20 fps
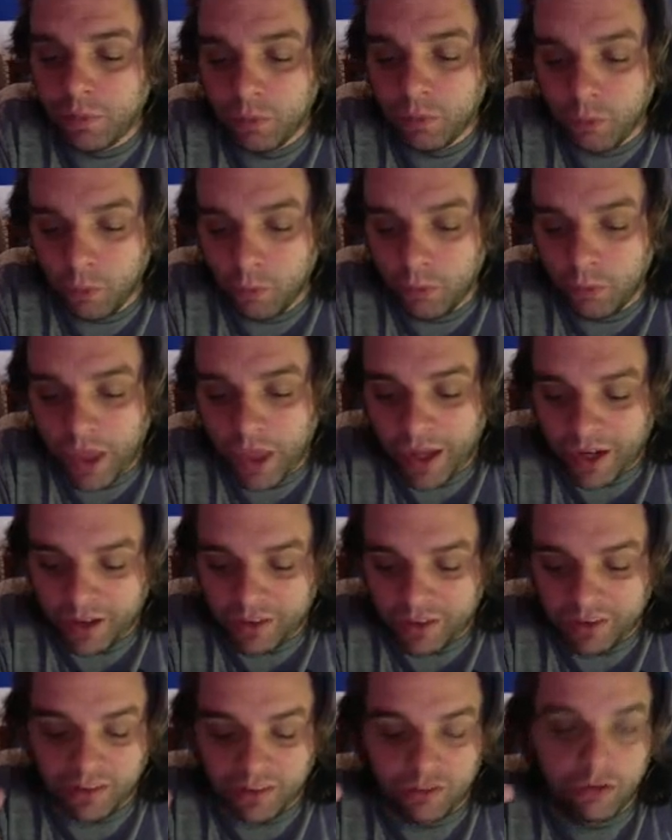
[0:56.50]
that
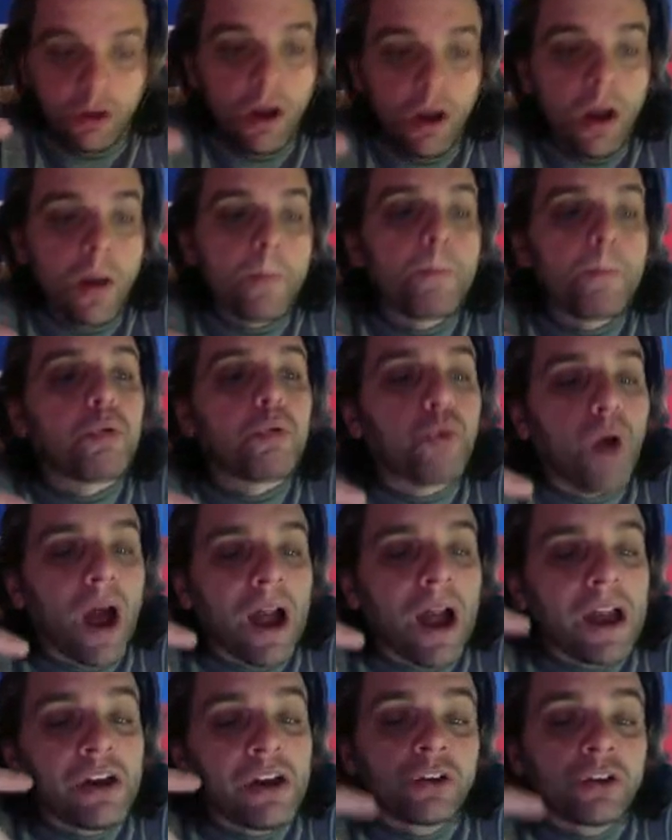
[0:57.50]
exist
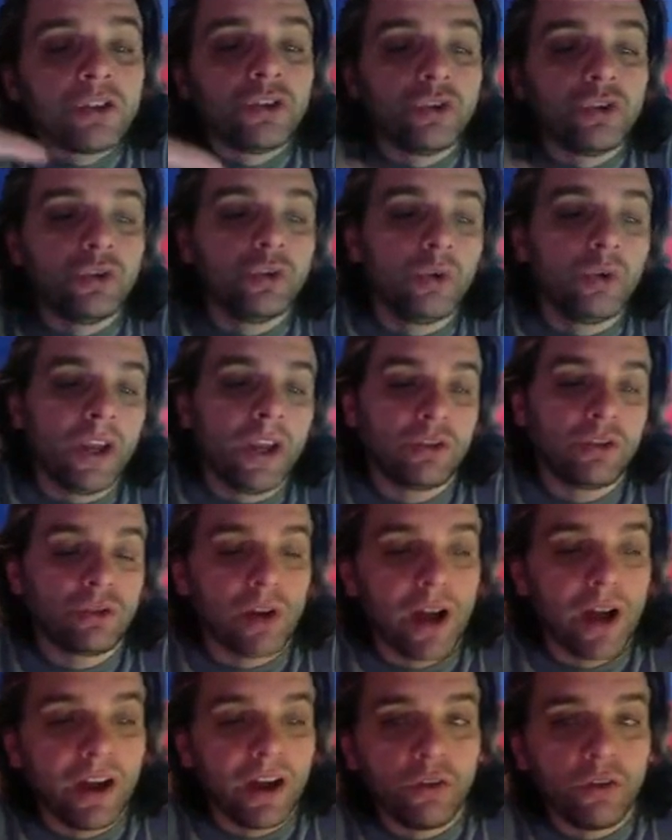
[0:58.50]
prior to a
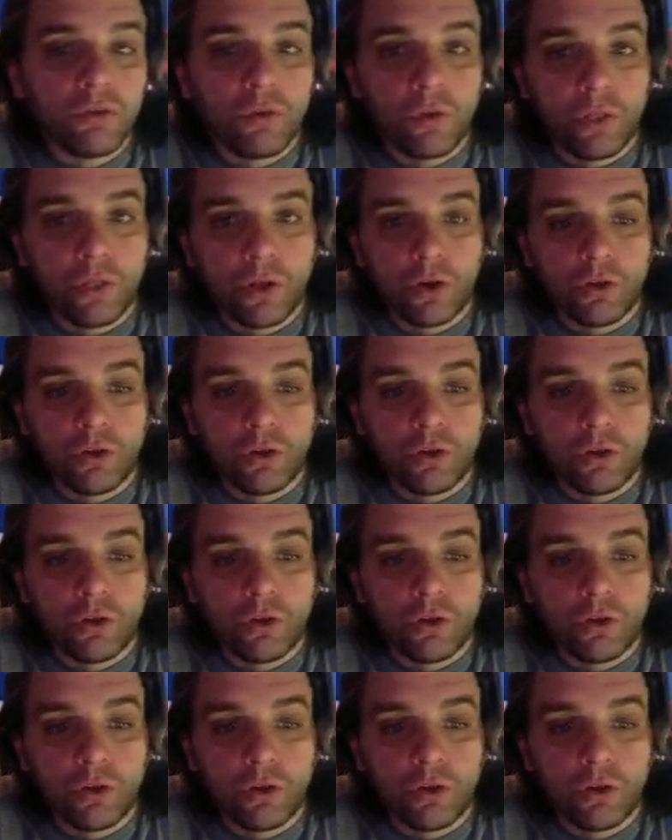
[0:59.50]
trial for those